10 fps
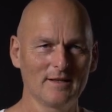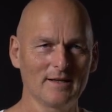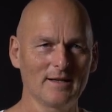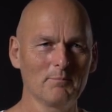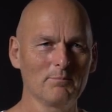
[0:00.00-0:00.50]

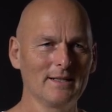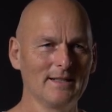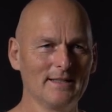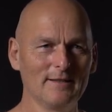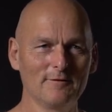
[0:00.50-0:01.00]
And I
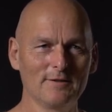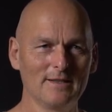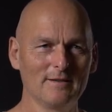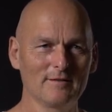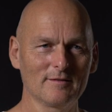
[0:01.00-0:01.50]
believe
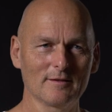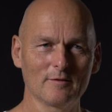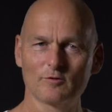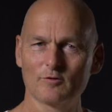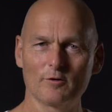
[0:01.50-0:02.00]
he is a
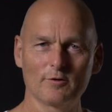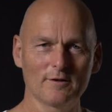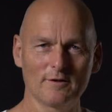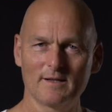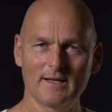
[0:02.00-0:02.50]

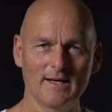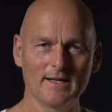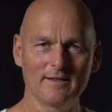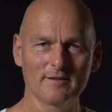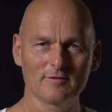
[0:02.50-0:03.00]
notorious
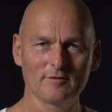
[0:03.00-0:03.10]
liar.